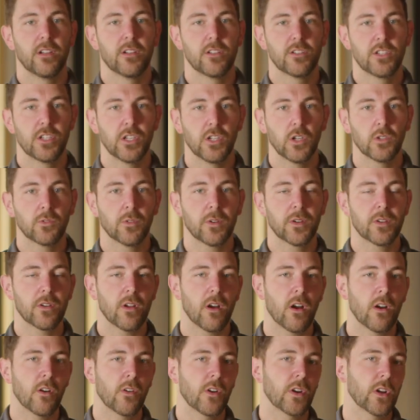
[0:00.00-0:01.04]
Children
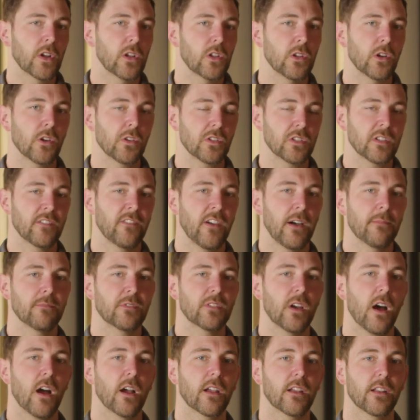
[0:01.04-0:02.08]
are inclusive. I'm
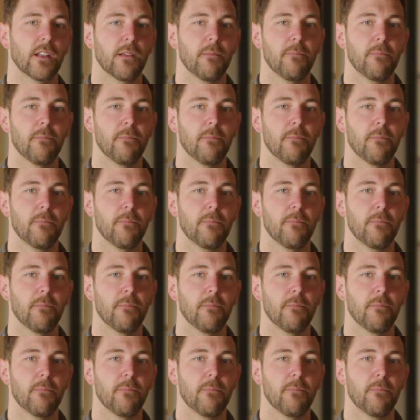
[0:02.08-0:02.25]
talking